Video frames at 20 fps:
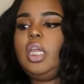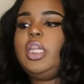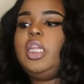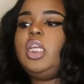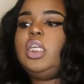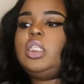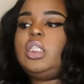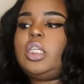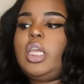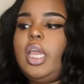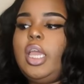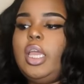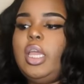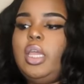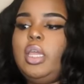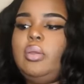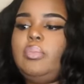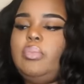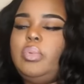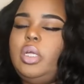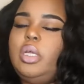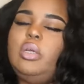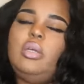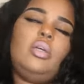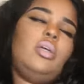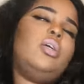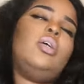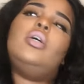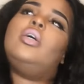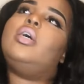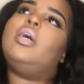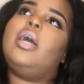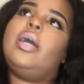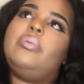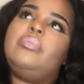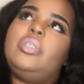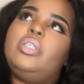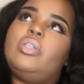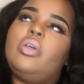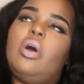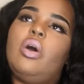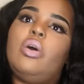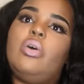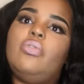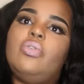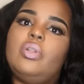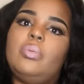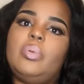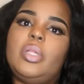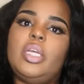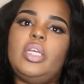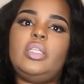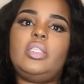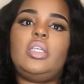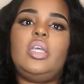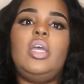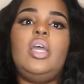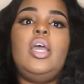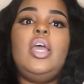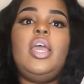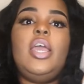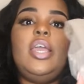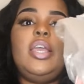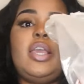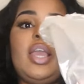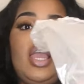and these came... I'm just all over the place. It